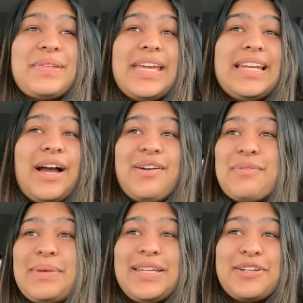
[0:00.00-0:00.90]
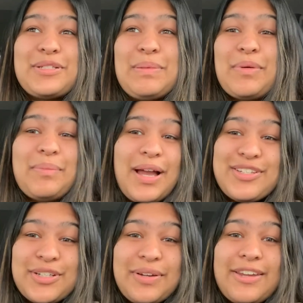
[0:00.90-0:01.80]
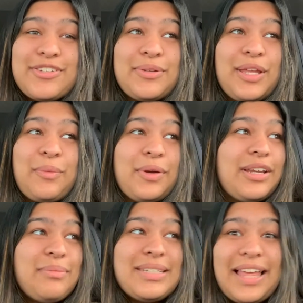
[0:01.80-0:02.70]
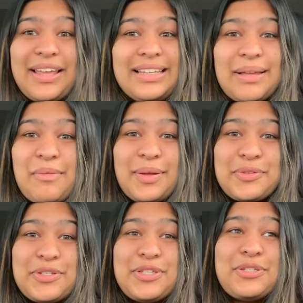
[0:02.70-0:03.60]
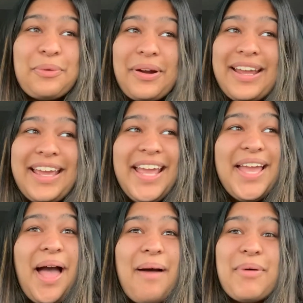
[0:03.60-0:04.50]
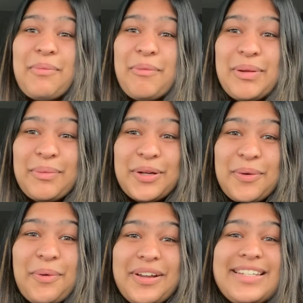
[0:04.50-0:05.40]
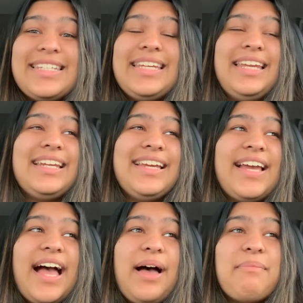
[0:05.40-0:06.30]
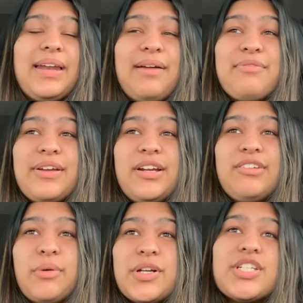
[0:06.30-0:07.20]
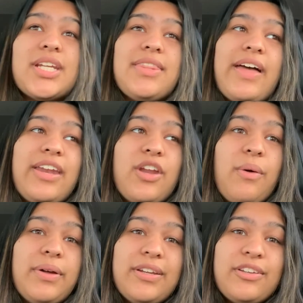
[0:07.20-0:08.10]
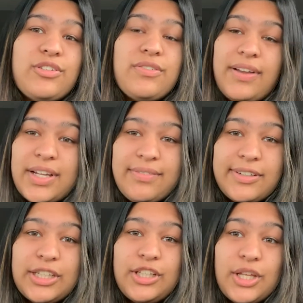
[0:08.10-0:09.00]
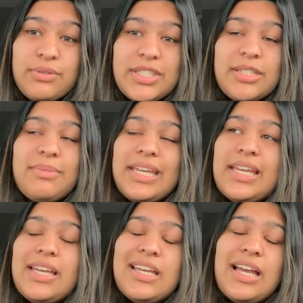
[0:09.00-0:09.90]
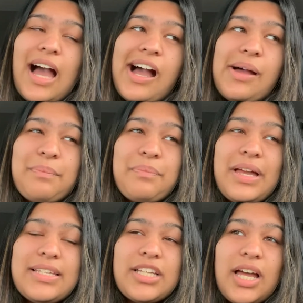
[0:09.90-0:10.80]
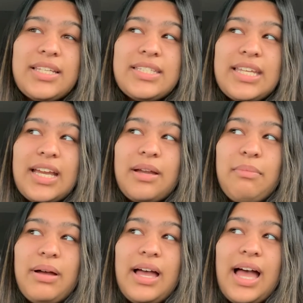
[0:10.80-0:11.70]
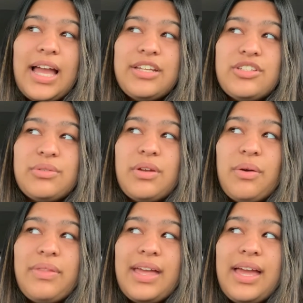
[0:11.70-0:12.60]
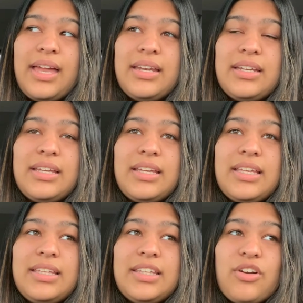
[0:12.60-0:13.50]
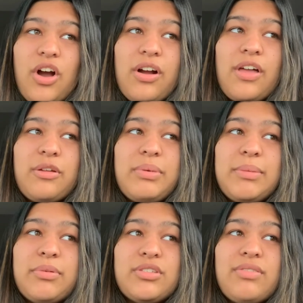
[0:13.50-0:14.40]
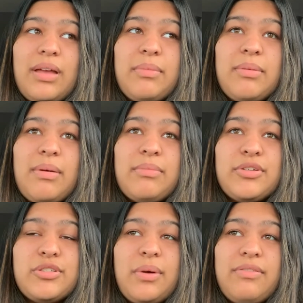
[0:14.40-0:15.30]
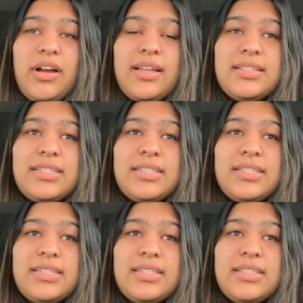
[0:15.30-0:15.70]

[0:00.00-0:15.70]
in however many years, people in my generation, like we're going to be telling them about this story about when we were in quarantine. And I'm very fortunate that no one who's very, very close to me has gotten sick, but I do know that there are other people's family members who have gotten